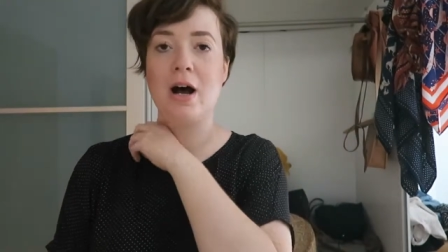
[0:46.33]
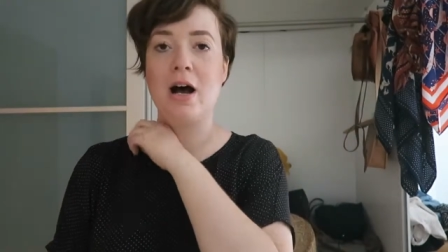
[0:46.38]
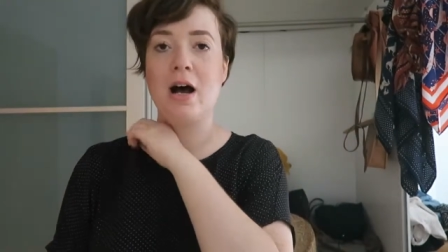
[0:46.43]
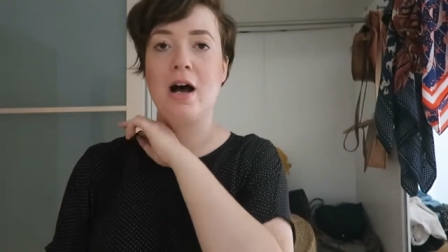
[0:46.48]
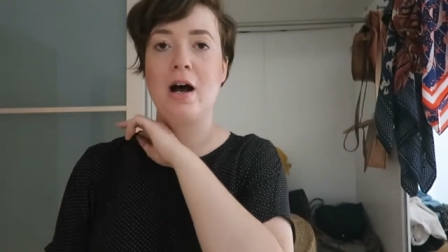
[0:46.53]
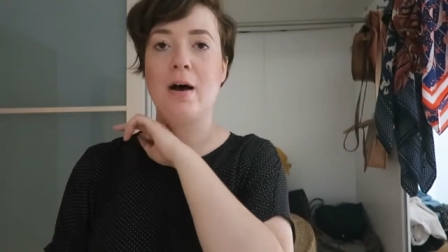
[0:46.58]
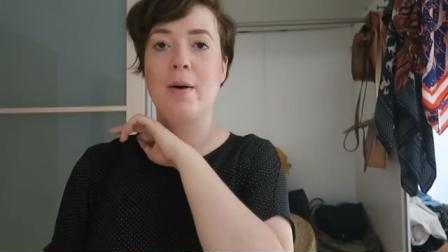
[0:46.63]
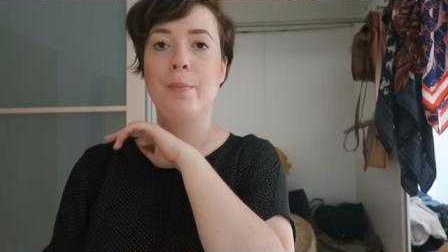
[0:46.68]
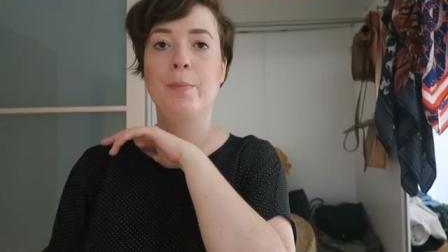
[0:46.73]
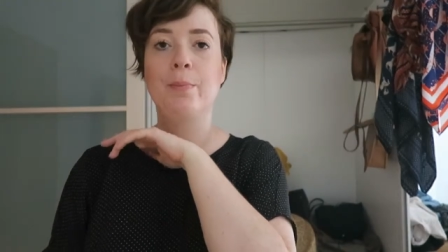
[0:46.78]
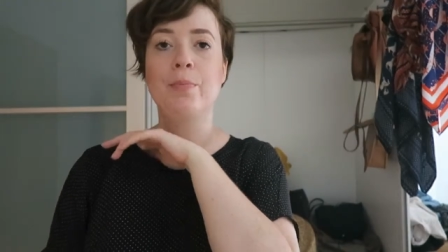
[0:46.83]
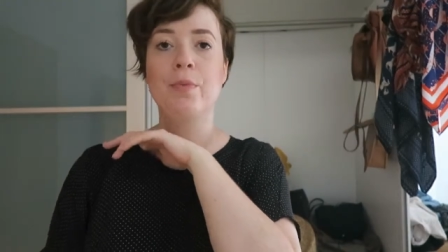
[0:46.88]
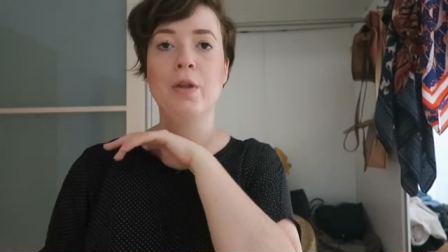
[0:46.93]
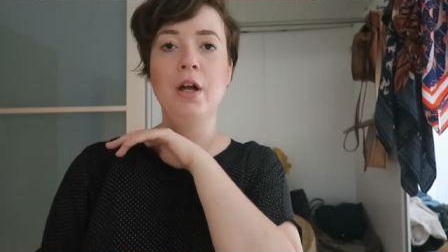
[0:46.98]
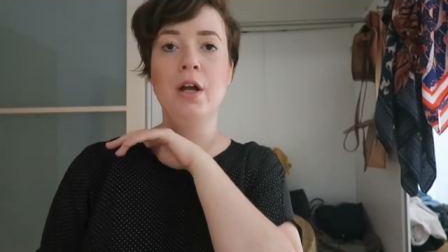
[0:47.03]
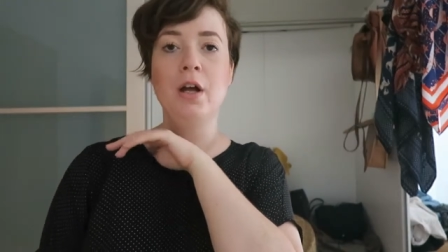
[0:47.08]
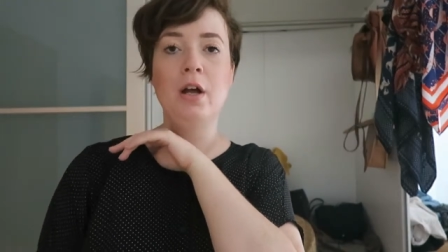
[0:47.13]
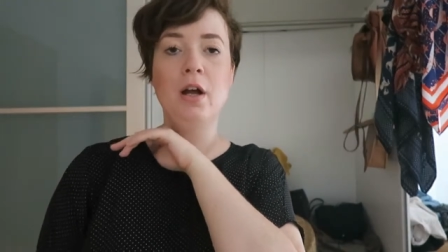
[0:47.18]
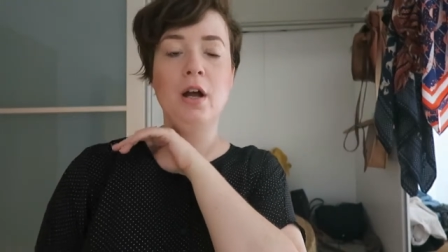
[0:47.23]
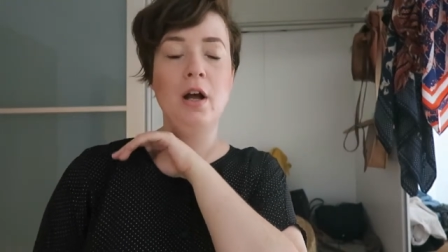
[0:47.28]
I'm
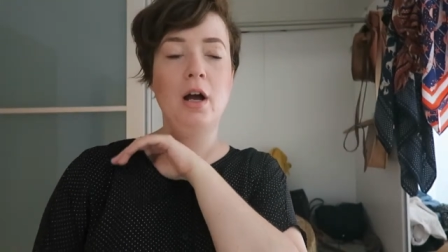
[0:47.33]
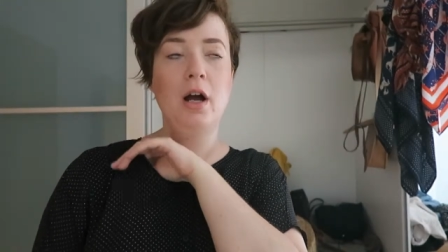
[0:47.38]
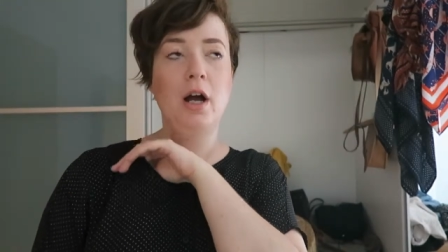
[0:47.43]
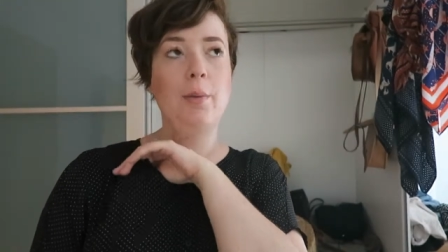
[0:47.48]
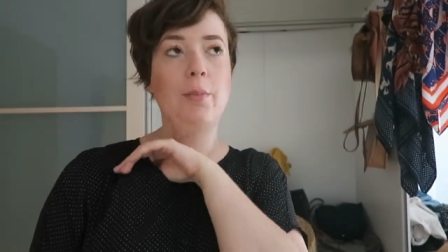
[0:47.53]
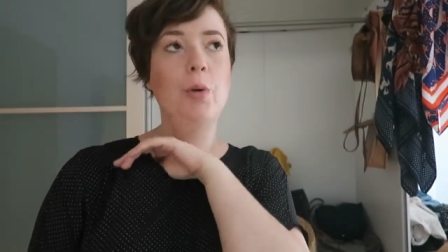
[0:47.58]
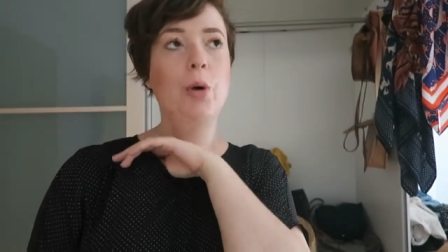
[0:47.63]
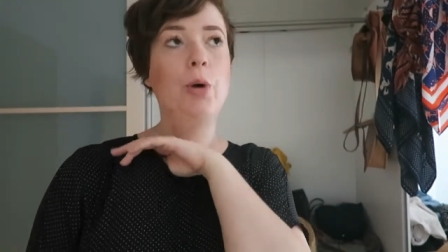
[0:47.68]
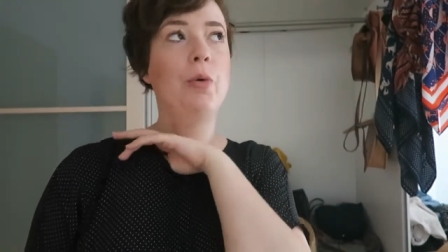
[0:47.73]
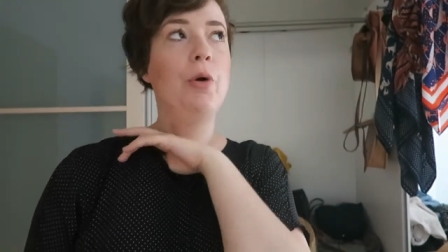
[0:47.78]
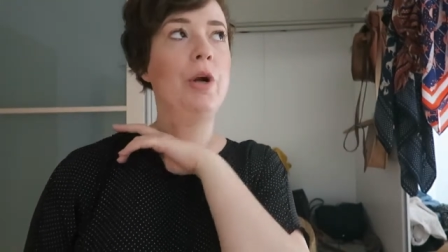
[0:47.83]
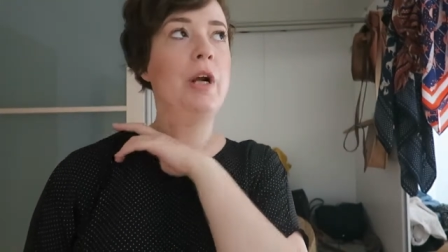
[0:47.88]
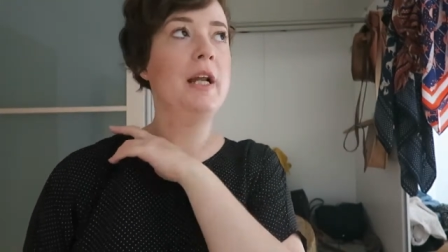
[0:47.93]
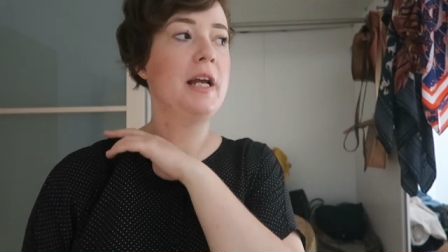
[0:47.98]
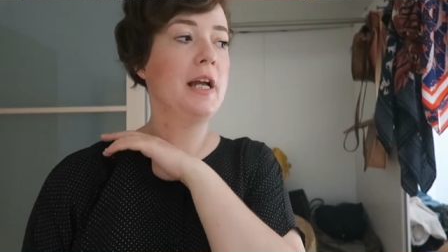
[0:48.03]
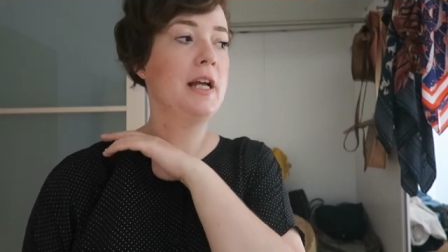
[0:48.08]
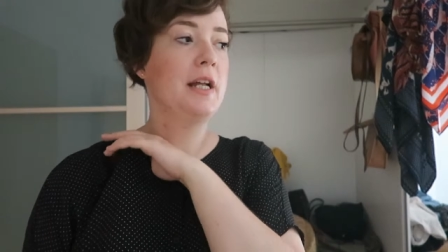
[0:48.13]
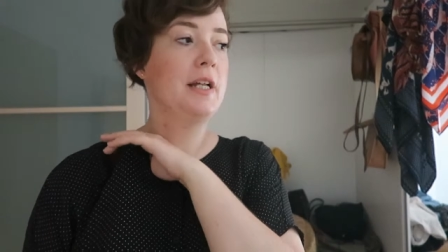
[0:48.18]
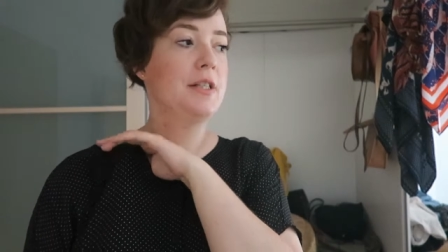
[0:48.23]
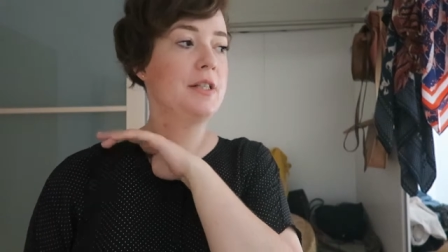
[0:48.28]
not
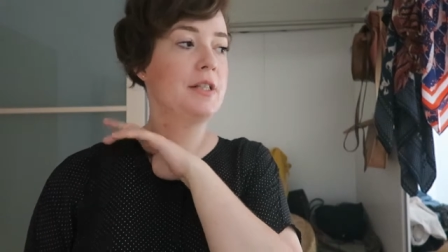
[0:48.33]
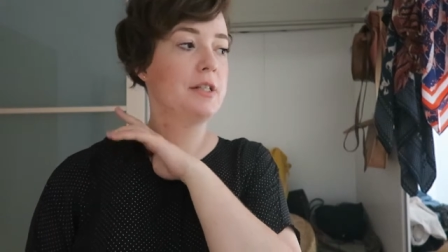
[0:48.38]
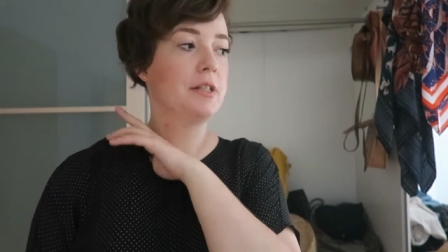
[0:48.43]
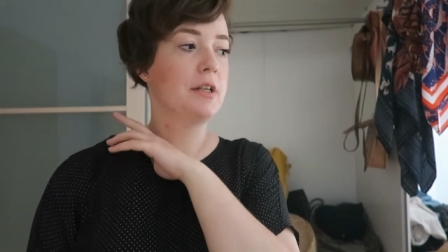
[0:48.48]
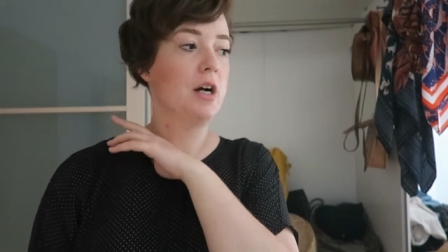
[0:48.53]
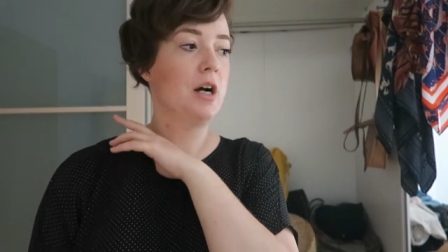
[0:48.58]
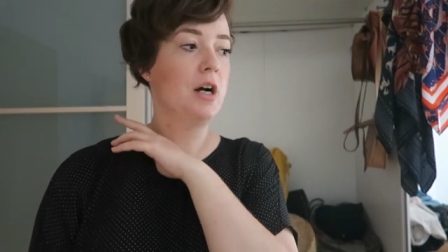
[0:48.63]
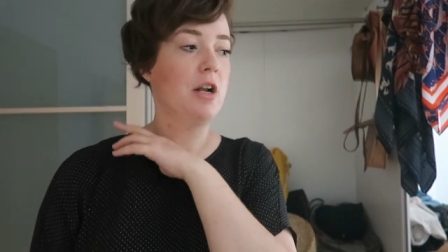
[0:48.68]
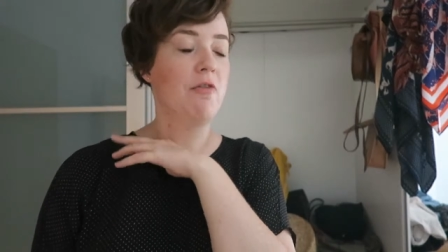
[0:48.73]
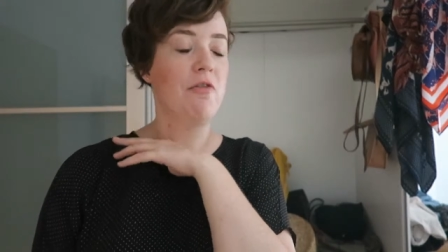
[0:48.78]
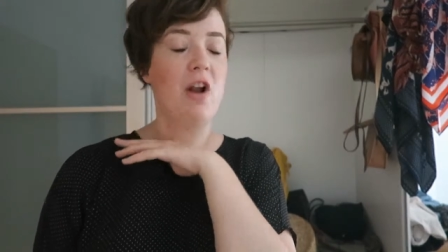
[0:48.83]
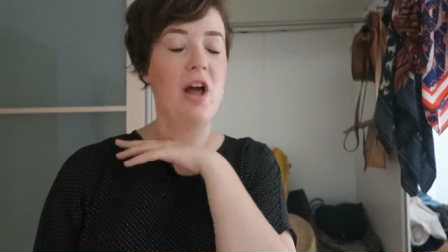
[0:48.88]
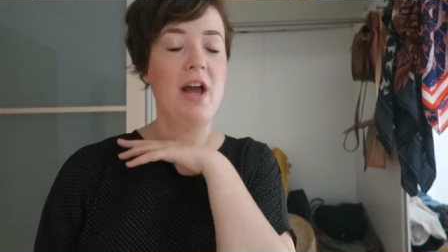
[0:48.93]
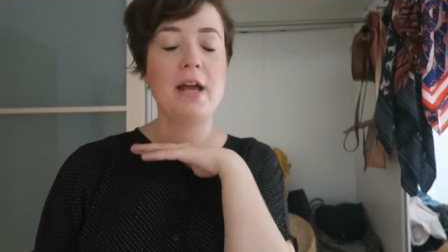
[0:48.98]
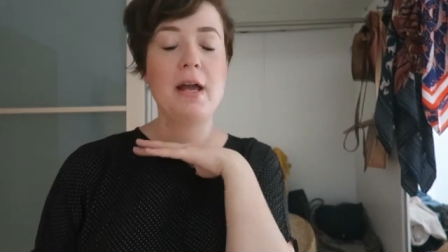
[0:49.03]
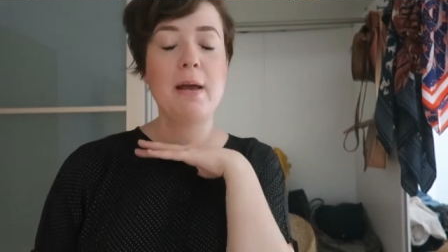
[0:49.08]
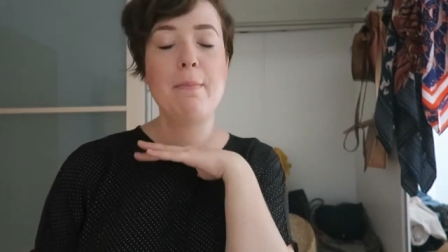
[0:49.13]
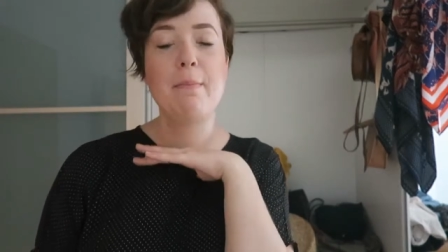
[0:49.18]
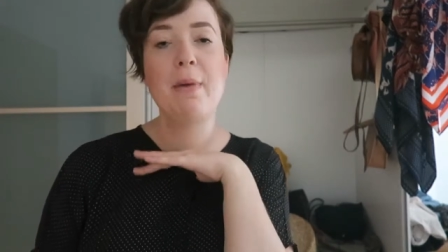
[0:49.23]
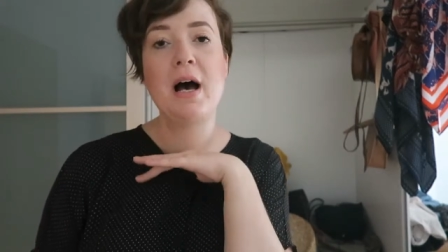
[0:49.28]
really into kind of
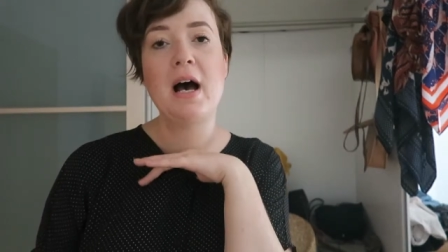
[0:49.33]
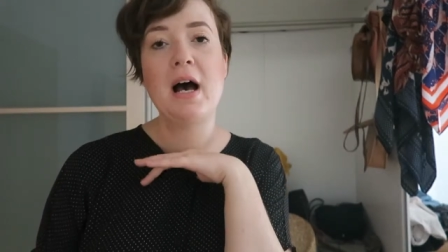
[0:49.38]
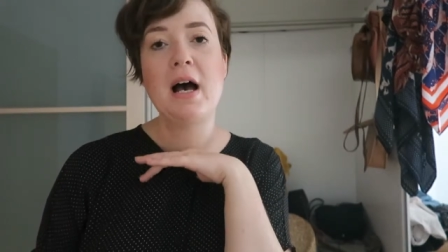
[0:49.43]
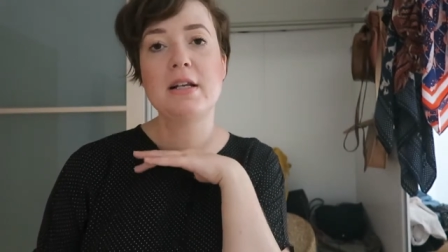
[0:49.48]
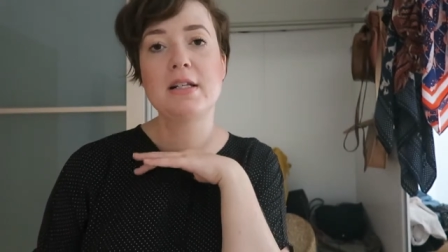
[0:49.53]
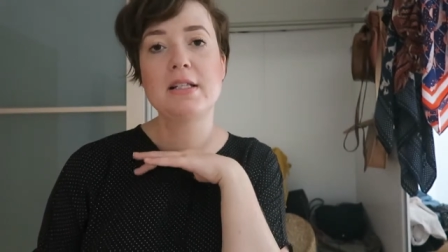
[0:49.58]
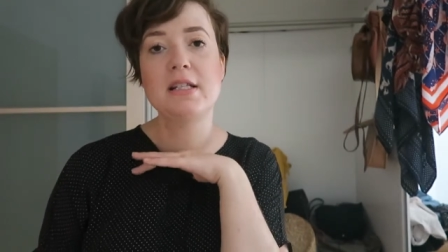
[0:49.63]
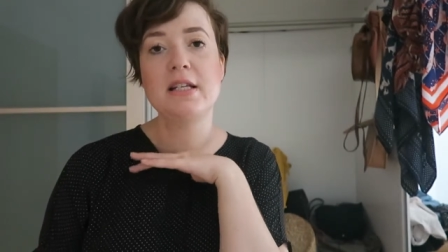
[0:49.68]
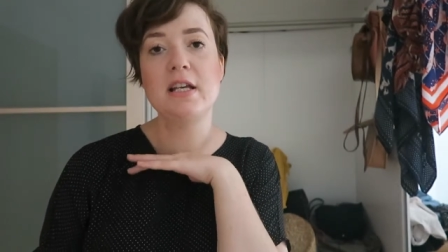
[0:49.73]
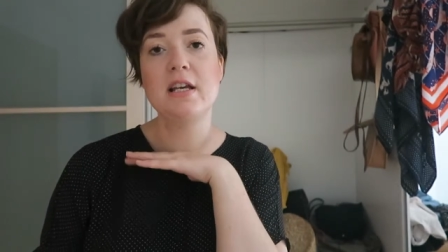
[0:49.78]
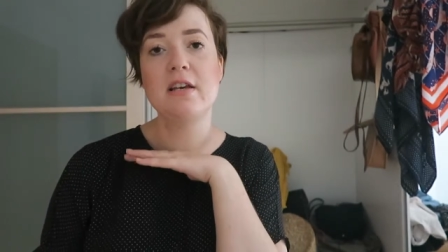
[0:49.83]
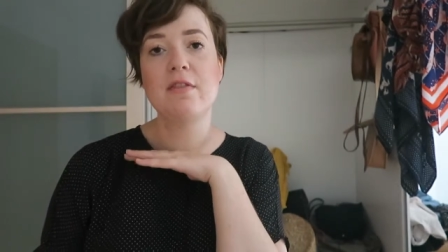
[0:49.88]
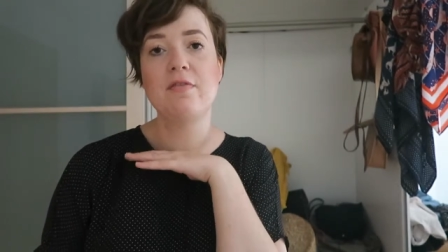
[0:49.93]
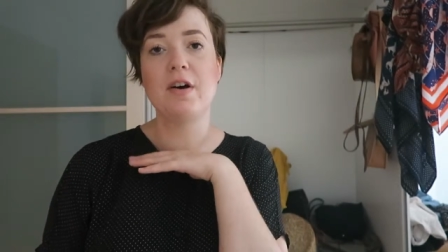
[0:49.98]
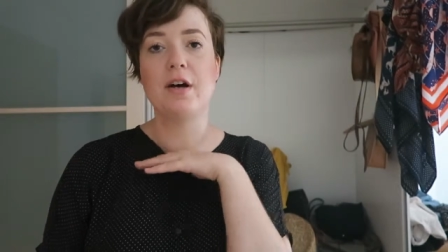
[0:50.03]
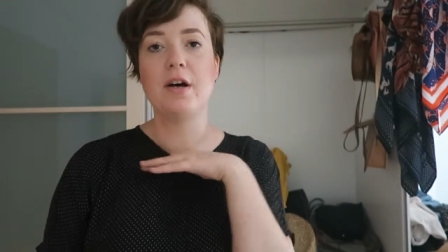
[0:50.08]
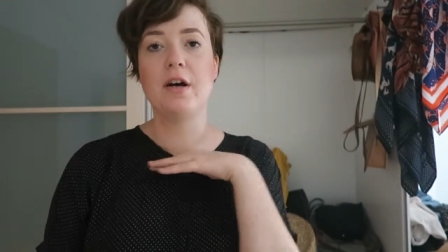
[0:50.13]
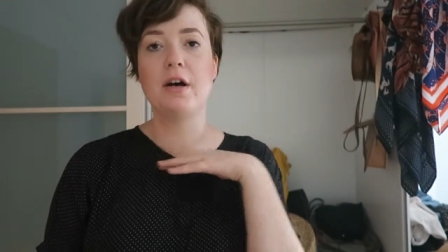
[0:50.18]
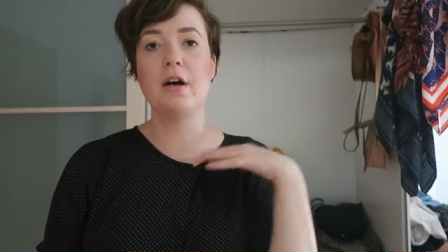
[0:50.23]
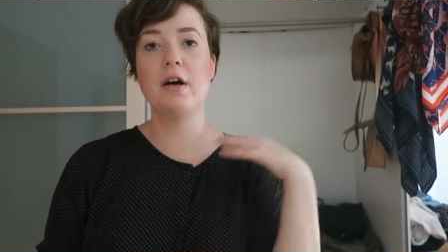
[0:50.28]
like it bags
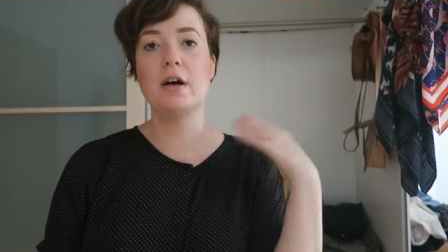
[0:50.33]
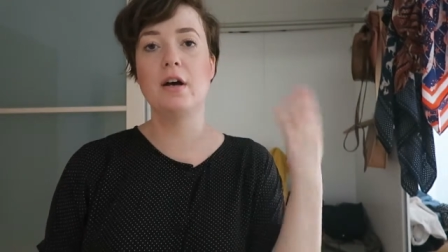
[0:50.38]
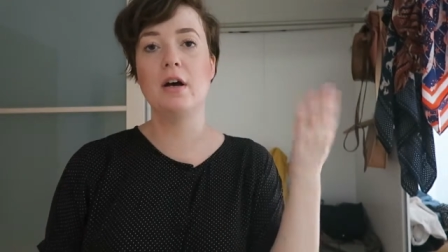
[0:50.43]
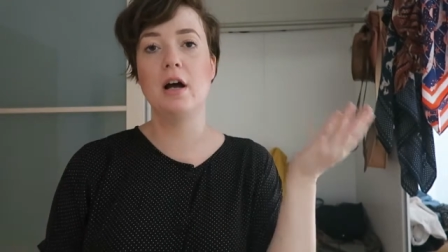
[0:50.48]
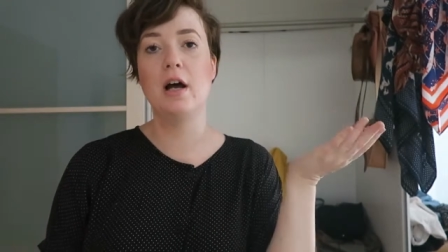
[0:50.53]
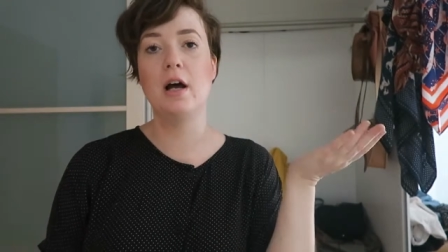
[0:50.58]
either.